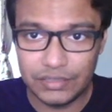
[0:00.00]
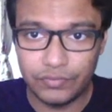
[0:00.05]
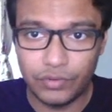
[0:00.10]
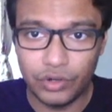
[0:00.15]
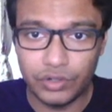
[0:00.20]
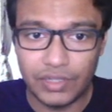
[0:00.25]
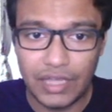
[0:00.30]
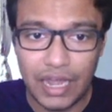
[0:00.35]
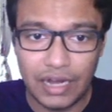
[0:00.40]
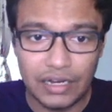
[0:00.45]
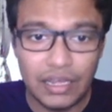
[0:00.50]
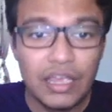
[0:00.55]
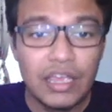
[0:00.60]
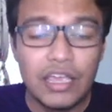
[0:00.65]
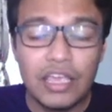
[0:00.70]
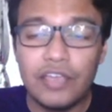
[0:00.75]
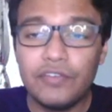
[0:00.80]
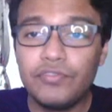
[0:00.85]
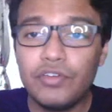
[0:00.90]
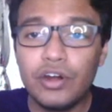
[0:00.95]
for that.
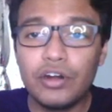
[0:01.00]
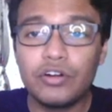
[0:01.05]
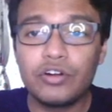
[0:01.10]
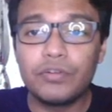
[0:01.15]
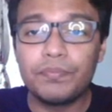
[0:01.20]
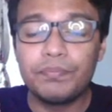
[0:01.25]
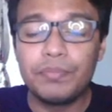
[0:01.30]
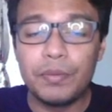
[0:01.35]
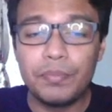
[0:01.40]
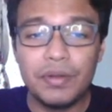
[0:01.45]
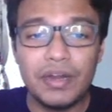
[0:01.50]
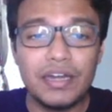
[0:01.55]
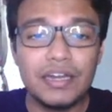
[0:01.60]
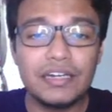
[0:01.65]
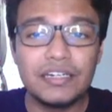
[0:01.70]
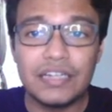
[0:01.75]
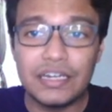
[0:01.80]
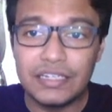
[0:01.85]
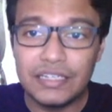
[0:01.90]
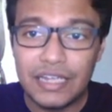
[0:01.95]
If you are
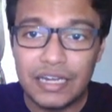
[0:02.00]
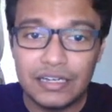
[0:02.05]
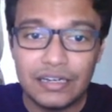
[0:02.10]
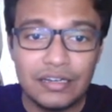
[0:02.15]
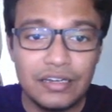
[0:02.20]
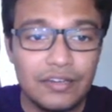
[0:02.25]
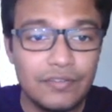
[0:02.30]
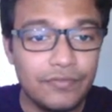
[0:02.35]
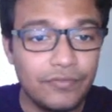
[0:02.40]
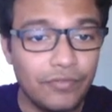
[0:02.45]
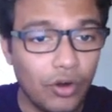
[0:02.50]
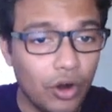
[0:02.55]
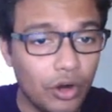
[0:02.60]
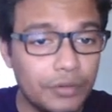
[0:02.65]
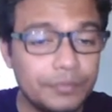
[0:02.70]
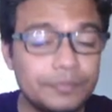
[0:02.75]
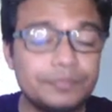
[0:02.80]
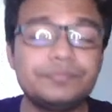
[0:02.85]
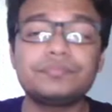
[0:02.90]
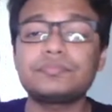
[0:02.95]
preparing dedicatedly
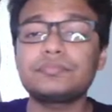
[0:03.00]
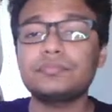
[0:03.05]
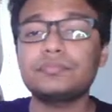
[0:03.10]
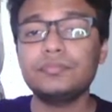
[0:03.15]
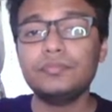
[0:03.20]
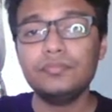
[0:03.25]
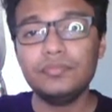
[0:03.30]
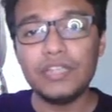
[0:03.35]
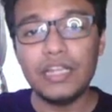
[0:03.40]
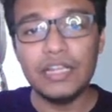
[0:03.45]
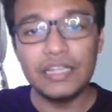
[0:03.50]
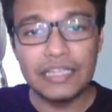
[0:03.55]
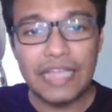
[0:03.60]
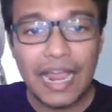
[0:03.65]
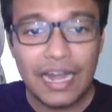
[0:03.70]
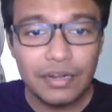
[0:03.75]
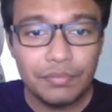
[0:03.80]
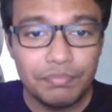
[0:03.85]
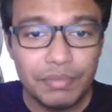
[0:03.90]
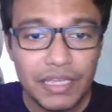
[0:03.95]
for
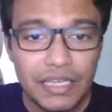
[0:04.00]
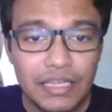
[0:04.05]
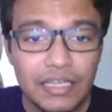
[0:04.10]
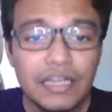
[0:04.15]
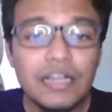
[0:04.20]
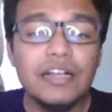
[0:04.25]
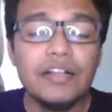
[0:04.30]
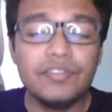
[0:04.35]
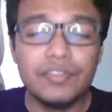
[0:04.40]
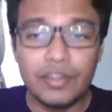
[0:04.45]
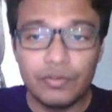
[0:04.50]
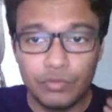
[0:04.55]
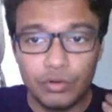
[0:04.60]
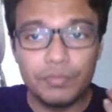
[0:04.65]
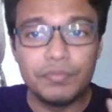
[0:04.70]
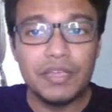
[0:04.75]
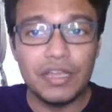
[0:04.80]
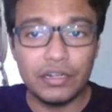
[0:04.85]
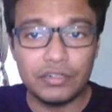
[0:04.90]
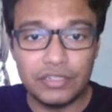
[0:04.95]
GATB, there would
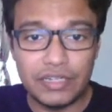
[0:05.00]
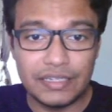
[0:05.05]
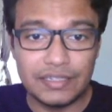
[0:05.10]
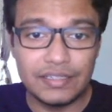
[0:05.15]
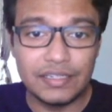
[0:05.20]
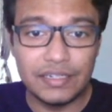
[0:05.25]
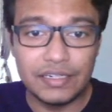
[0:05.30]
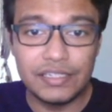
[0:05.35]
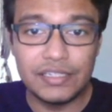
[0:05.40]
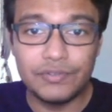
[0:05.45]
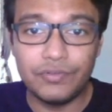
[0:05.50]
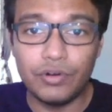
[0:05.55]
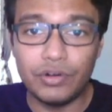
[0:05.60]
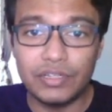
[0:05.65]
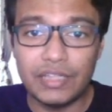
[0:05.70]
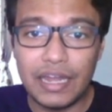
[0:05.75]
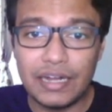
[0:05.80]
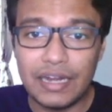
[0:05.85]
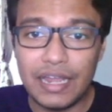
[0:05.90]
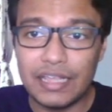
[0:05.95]
be a test series for
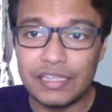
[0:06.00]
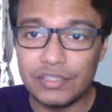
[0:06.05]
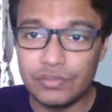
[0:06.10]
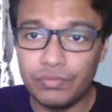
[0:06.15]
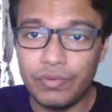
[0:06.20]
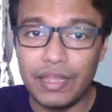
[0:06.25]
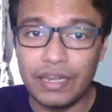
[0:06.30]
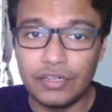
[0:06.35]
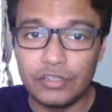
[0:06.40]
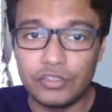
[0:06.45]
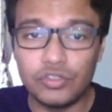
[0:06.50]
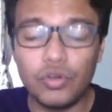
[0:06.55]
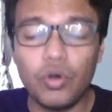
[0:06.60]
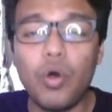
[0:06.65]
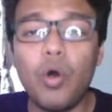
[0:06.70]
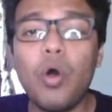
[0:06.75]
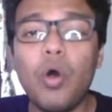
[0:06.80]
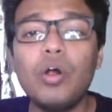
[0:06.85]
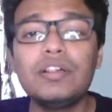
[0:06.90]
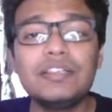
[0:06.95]
that as well. So
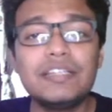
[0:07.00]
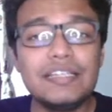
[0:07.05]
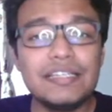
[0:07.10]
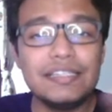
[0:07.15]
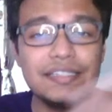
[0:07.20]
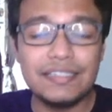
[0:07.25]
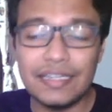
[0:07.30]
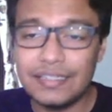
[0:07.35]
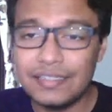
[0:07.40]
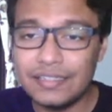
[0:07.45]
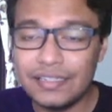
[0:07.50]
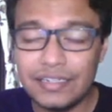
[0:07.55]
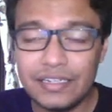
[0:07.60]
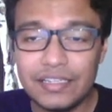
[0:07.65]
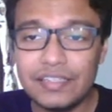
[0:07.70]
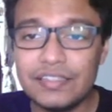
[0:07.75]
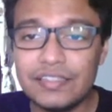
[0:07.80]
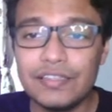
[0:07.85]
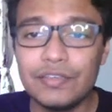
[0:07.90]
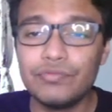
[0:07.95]
all these test
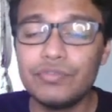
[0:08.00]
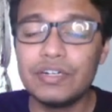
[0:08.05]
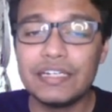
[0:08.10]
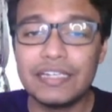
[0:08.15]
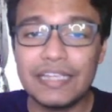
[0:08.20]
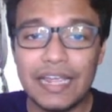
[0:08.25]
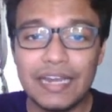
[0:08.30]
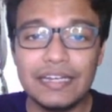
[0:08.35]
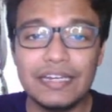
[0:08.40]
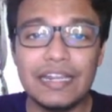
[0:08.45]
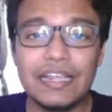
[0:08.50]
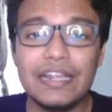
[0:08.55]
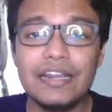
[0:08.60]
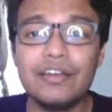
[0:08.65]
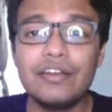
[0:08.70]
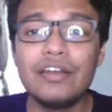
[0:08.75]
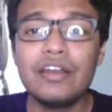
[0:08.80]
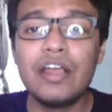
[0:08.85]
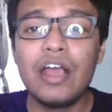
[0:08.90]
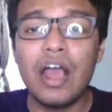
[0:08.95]
series you would get
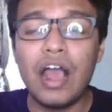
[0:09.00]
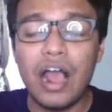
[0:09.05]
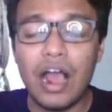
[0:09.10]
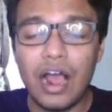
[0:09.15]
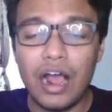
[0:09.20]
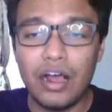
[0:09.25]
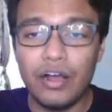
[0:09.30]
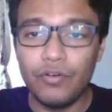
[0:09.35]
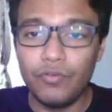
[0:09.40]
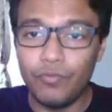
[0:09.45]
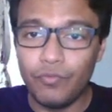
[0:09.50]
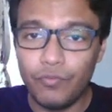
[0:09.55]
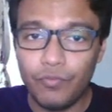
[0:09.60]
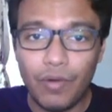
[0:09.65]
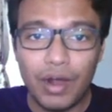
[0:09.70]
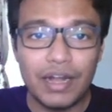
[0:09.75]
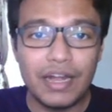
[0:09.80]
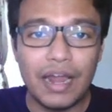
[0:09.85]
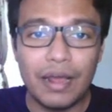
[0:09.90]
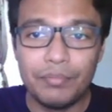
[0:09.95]
in
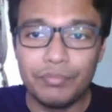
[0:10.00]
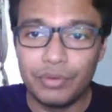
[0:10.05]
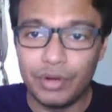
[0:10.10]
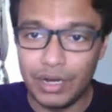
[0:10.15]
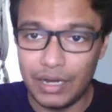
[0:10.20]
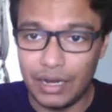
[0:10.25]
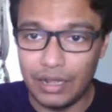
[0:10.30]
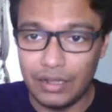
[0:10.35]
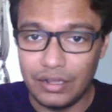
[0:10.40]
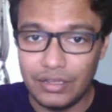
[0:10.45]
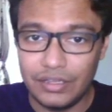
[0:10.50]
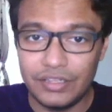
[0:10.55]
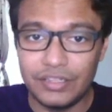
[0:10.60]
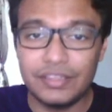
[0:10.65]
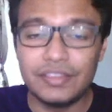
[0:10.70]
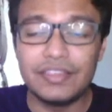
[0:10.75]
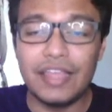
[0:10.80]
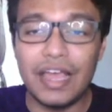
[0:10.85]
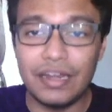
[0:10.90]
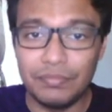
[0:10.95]
one umbrella.
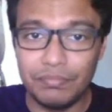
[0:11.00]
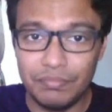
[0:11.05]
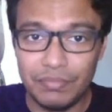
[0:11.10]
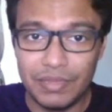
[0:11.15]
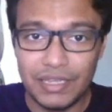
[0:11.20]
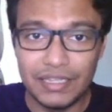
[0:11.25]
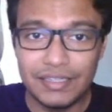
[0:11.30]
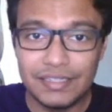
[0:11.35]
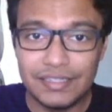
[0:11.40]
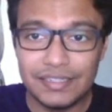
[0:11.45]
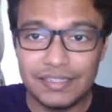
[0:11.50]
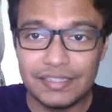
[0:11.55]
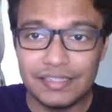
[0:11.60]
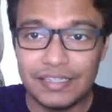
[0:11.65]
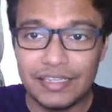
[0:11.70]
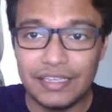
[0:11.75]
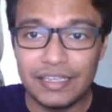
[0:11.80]
That means